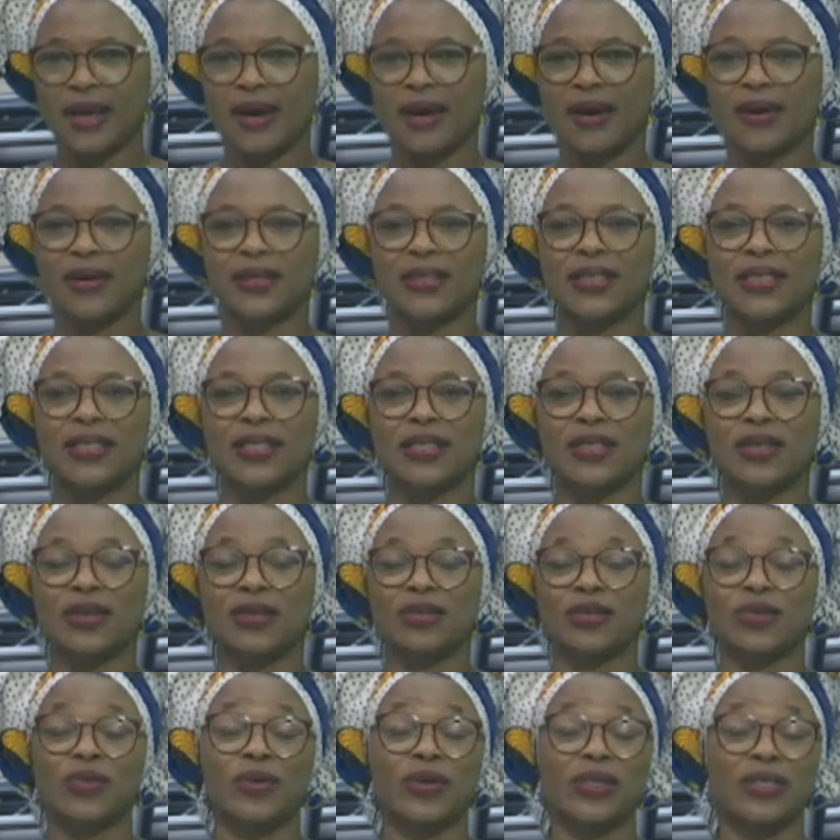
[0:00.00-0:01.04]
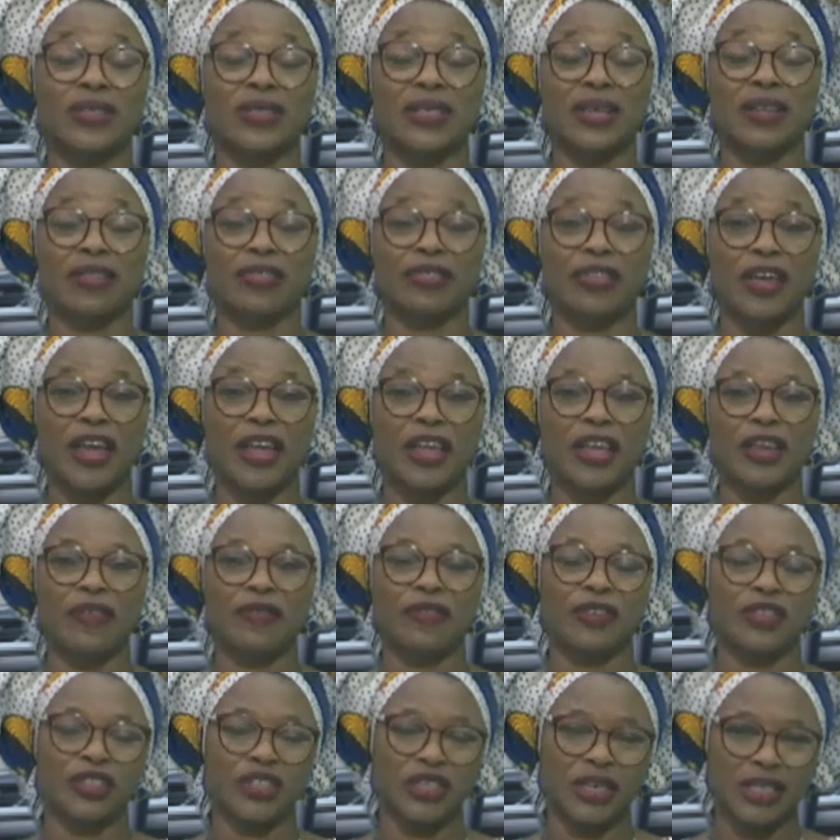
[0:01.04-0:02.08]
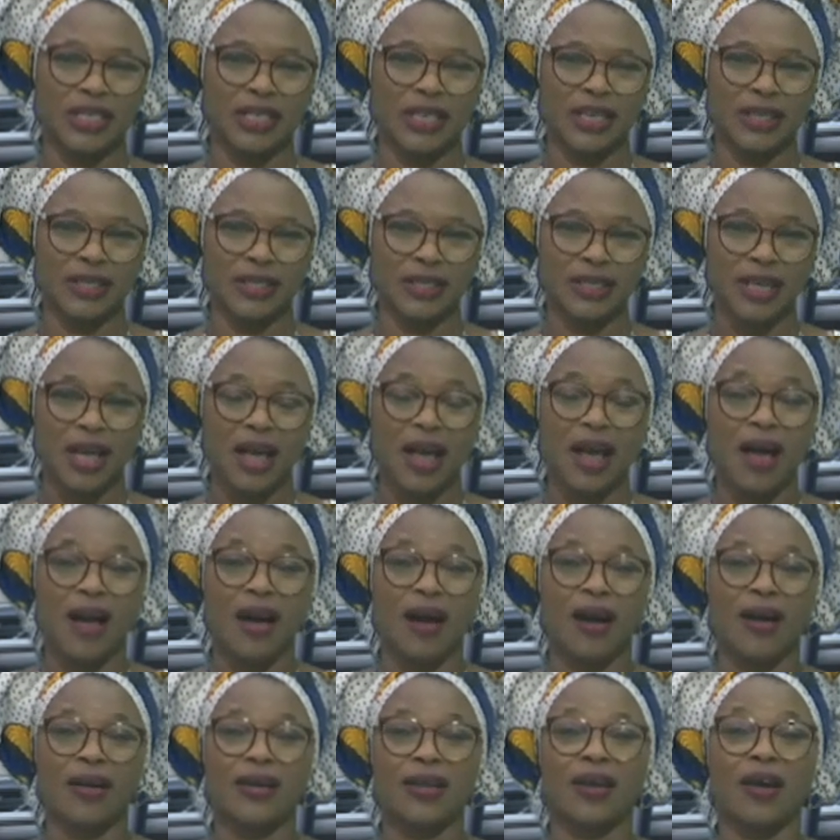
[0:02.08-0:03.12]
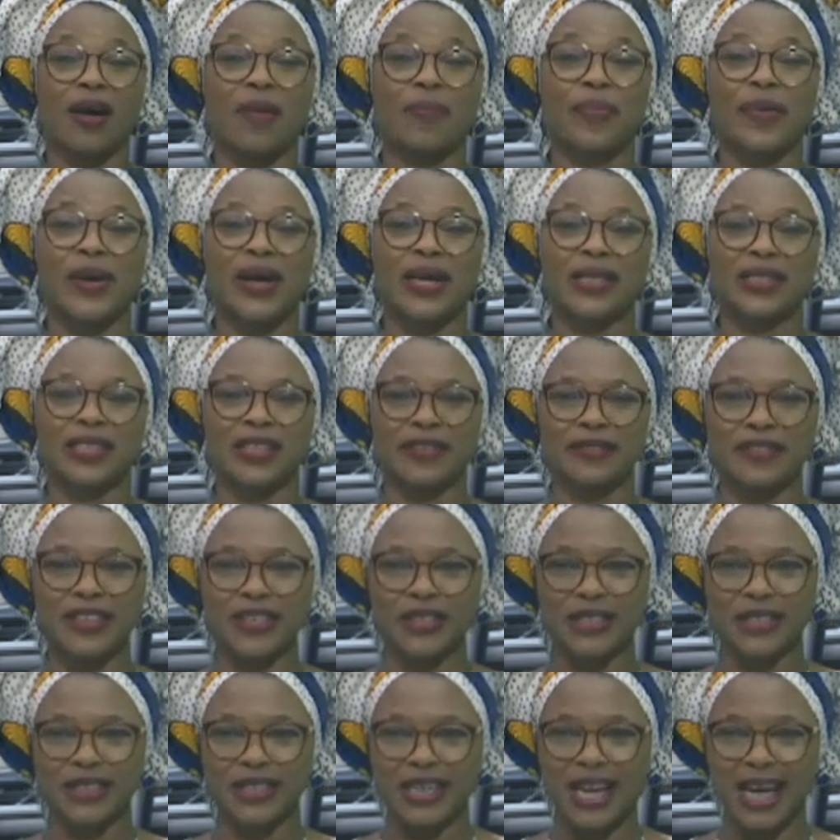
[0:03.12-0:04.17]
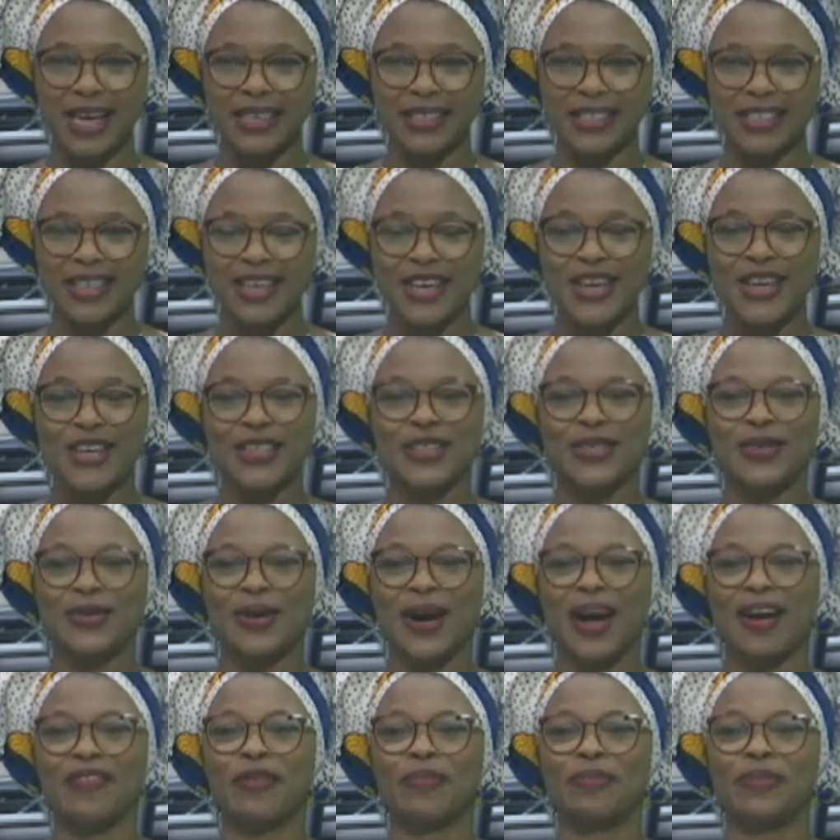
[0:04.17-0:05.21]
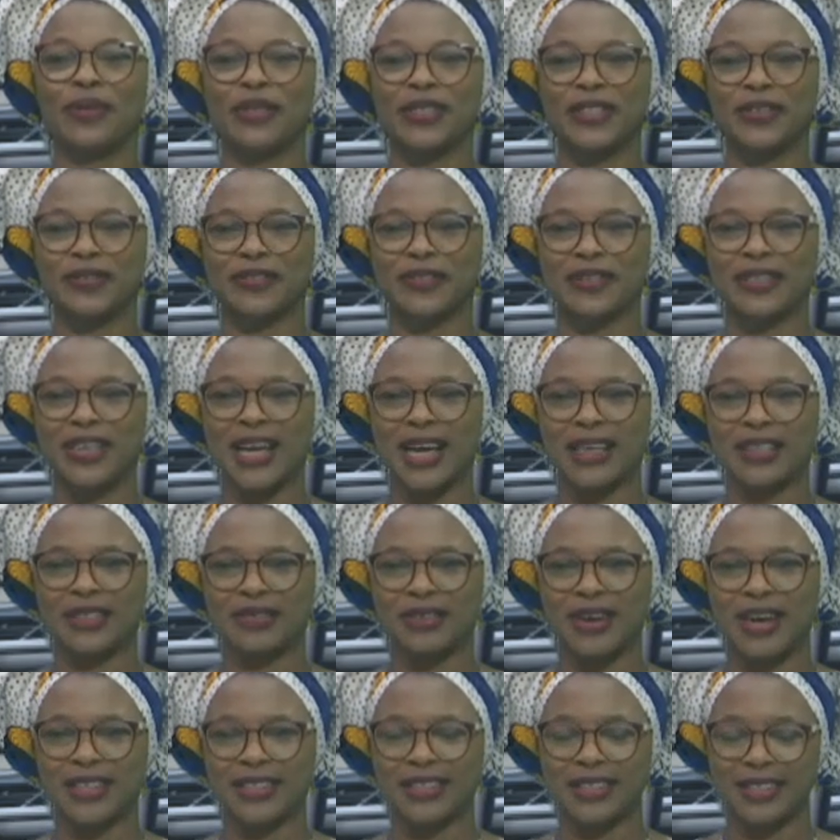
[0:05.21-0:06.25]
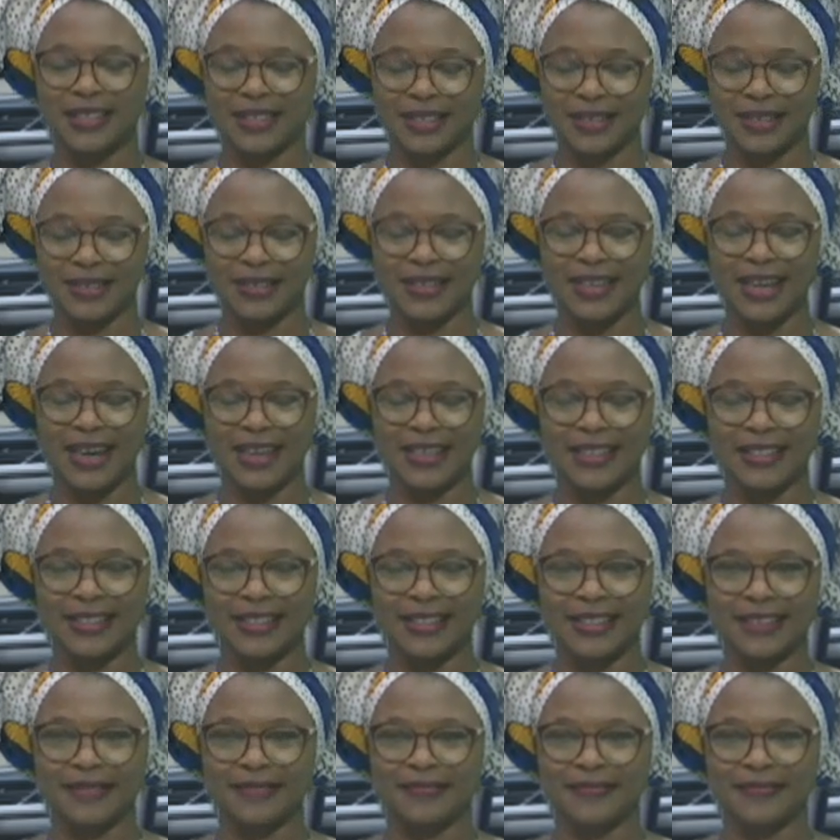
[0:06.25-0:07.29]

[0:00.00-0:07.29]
On this note, we want to say thank you for joining us on the Comprehensive News tonight. Do have a beautiful night rest. Good night.